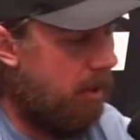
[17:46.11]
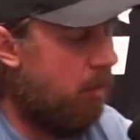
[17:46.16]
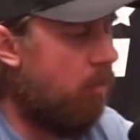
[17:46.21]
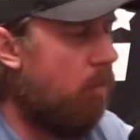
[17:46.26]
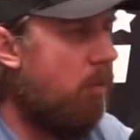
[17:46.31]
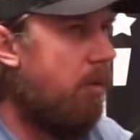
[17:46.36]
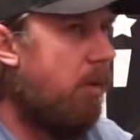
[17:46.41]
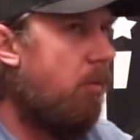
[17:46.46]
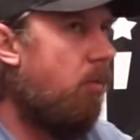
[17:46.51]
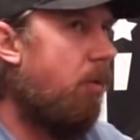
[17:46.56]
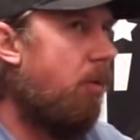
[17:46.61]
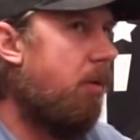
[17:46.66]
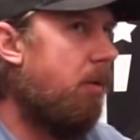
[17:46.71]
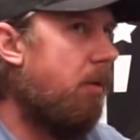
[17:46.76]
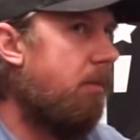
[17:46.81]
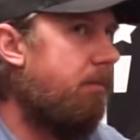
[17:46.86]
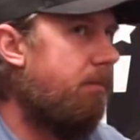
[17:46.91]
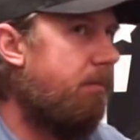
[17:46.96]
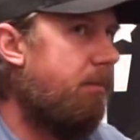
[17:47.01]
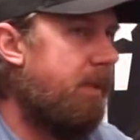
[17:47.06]
or Wounded
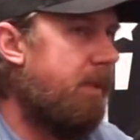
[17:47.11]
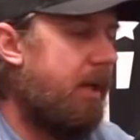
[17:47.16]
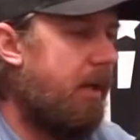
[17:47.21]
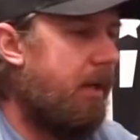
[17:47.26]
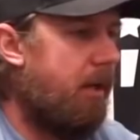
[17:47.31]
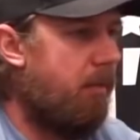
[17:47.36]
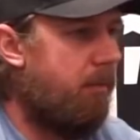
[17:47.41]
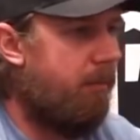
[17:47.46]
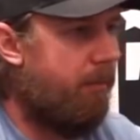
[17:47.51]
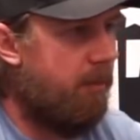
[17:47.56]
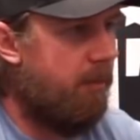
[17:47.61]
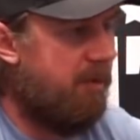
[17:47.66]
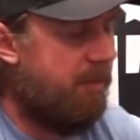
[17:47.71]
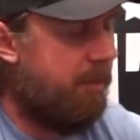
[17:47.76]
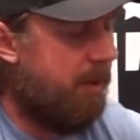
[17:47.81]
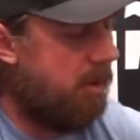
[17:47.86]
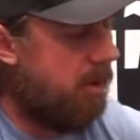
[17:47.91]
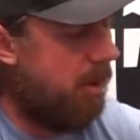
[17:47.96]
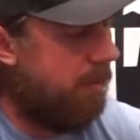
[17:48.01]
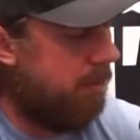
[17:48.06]
Warrior Battalion for the
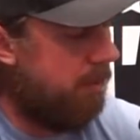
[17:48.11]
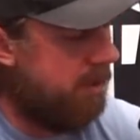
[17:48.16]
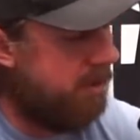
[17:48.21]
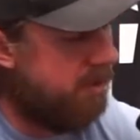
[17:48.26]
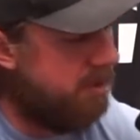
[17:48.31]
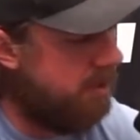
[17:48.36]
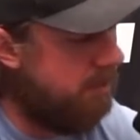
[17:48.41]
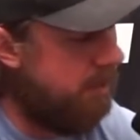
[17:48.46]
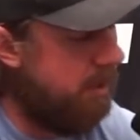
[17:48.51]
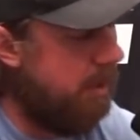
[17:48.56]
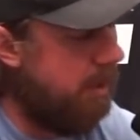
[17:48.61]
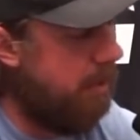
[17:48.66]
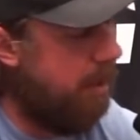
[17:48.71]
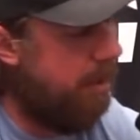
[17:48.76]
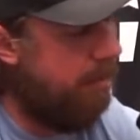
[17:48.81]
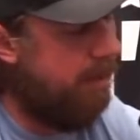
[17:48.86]
Special Operations community.